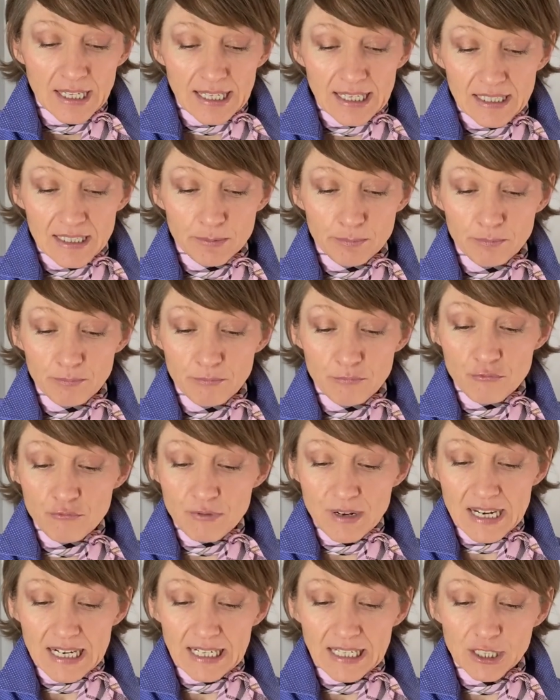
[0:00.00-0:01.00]
It's
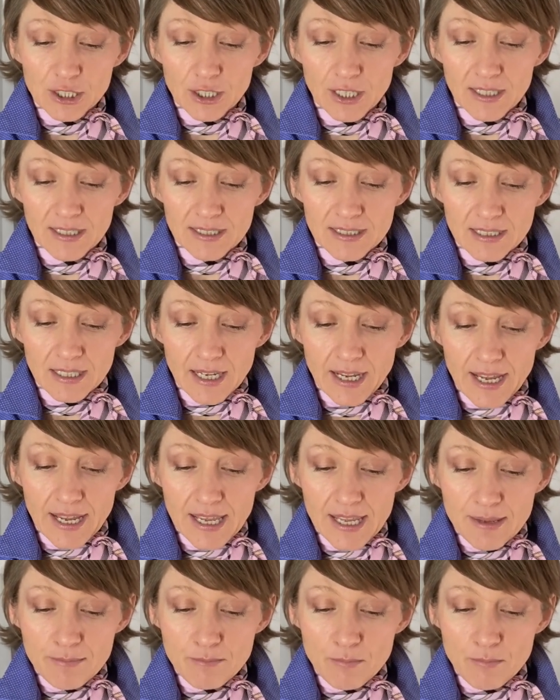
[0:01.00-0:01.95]
really just a